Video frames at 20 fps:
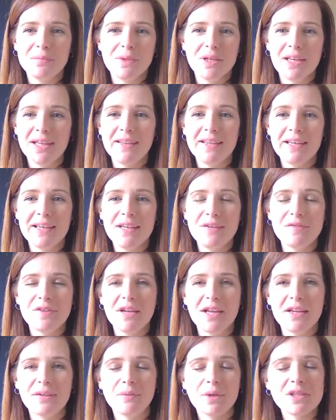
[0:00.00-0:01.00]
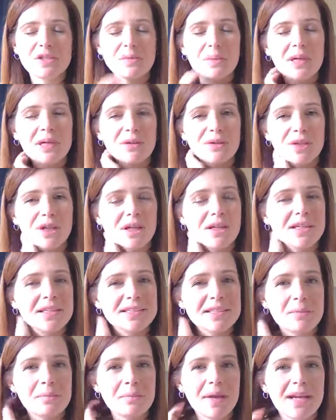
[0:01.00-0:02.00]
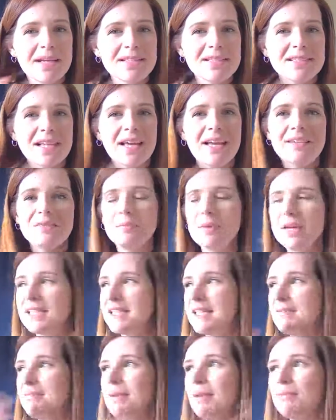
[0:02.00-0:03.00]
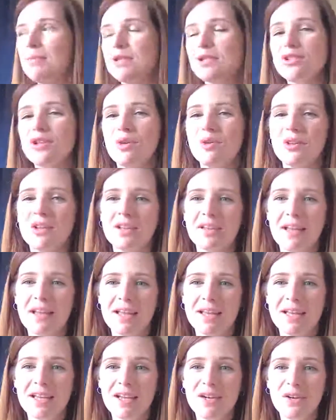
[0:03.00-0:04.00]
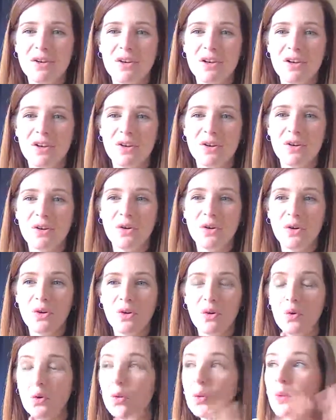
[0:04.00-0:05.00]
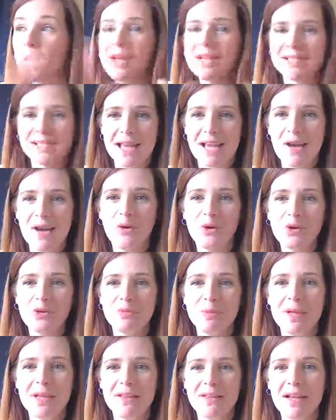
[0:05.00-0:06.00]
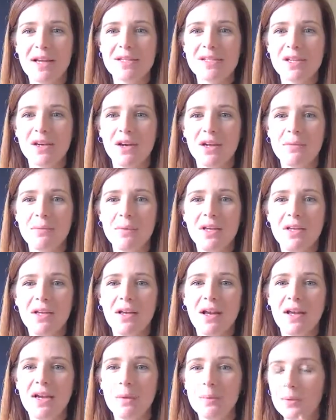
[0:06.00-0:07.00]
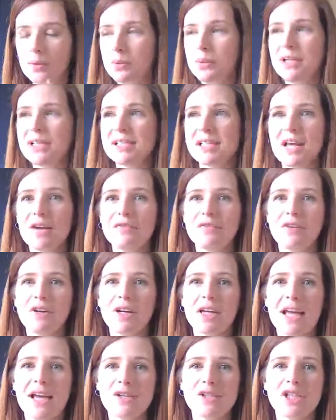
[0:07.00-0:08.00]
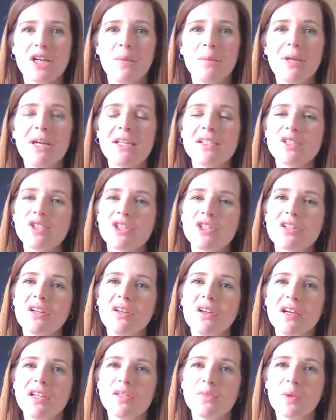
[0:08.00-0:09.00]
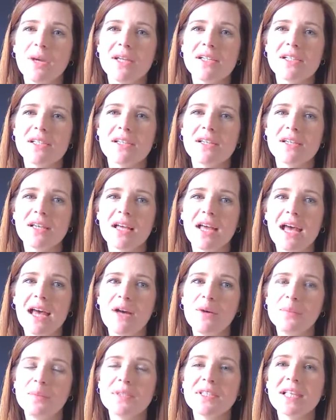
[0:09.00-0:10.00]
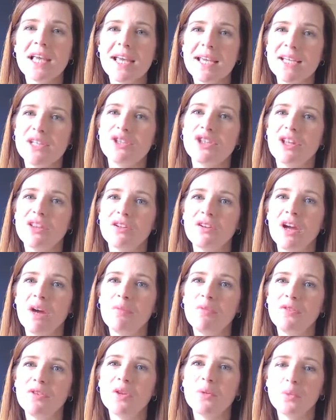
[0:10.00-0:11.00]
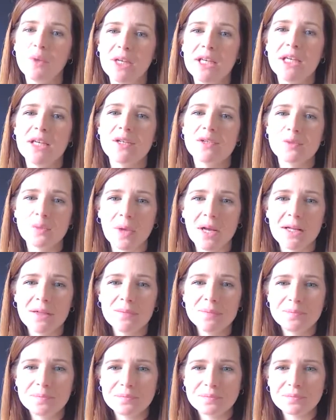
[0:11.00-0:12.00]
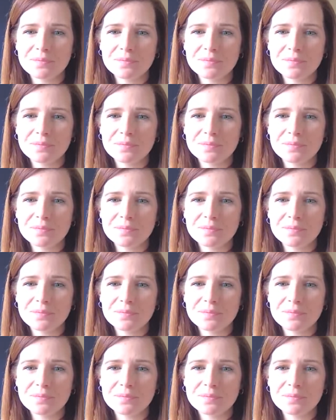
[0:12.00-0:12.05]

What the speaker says: in the evening once my little girl is in bed, and my team members know that they can always get hold of me in that time, and I'm always there for a catch up, and it's just a nice way to help set each other up for the week as well.